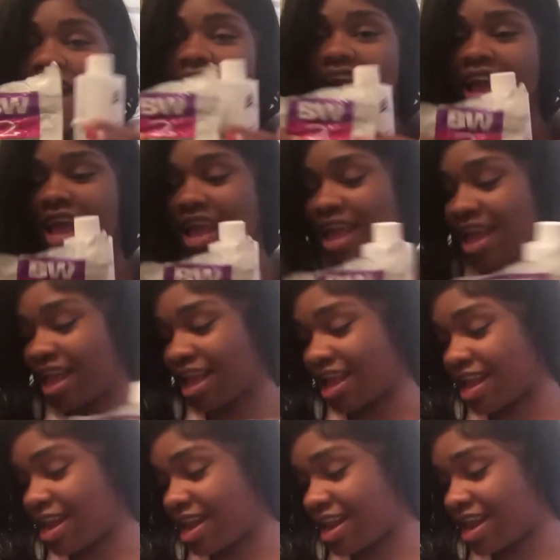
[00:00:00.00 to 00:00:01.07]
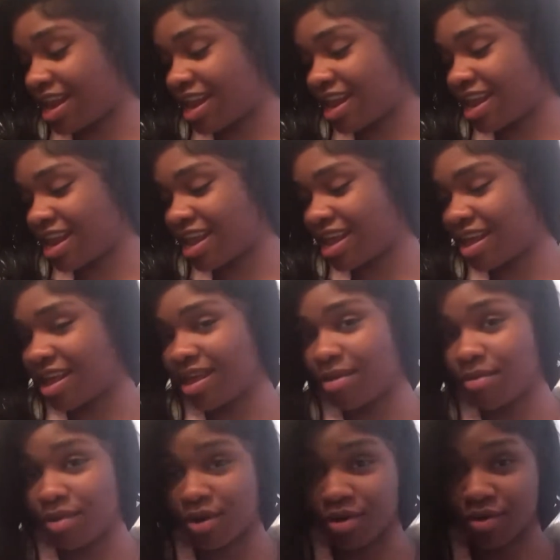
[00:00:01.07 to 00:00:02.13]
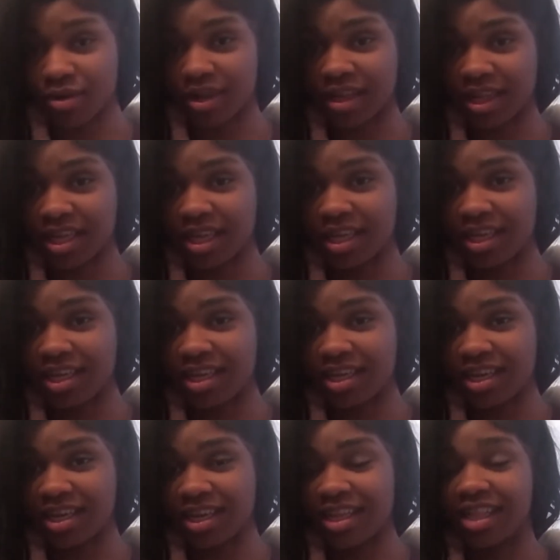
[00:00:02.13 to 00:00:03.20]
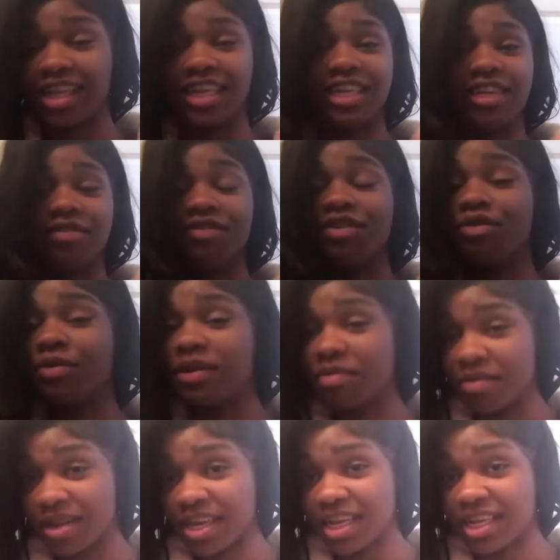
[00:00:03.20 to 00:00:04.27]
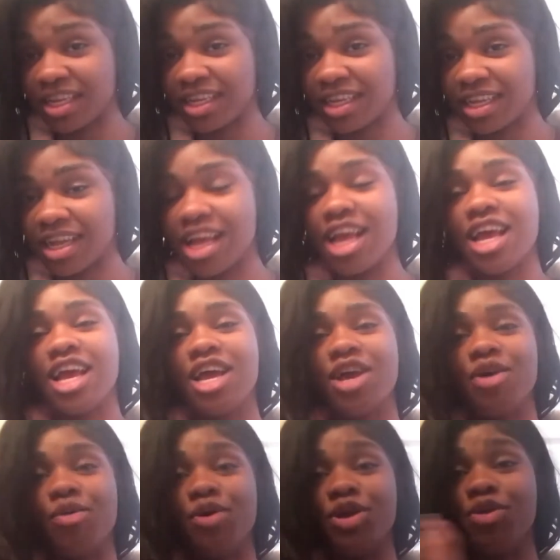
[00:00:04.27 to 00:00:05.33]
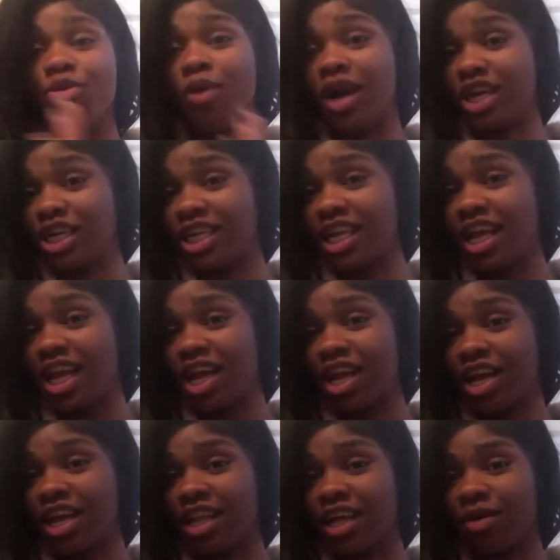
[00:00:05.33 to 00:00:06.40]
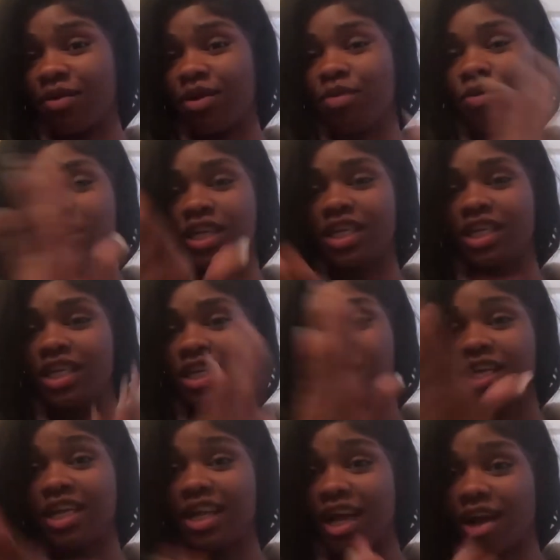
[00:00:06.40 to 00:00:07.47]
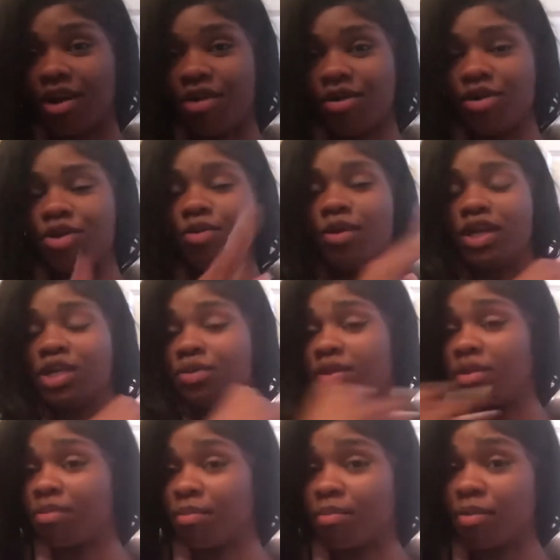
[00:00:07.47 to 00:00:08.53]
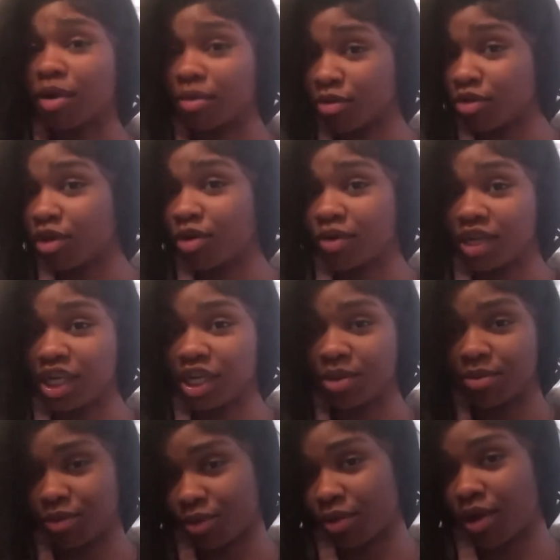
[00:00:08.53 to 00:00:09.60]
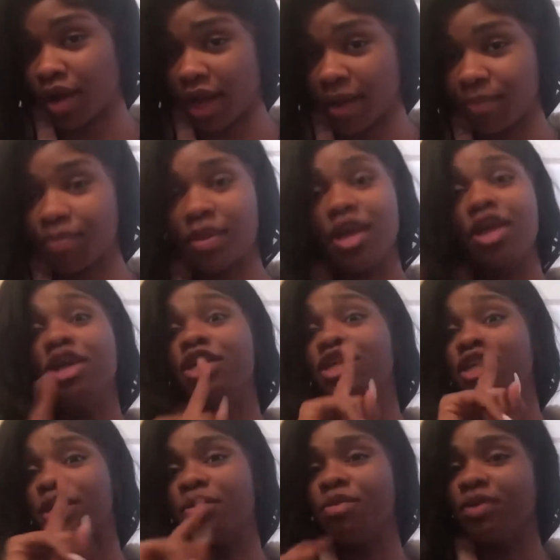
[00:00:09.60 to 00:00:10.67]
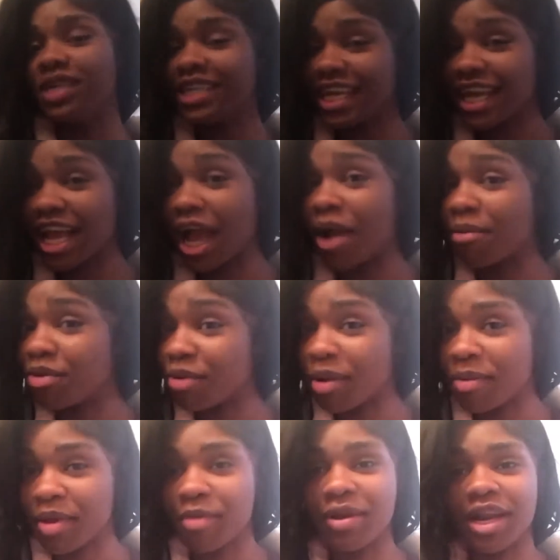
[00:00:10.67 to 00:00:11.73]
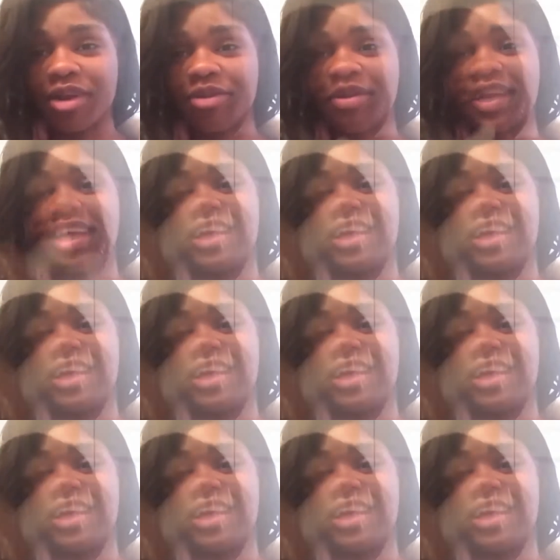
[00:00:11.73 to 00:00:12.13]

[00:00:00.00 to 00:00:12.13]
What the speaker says: and put it on the lace, let it sit for 20 minutes. When you wash the hair, like when you wash it out, you wash it with the purple toner shampoo. Okay, so give me 1 second, I'll be right back when I do that.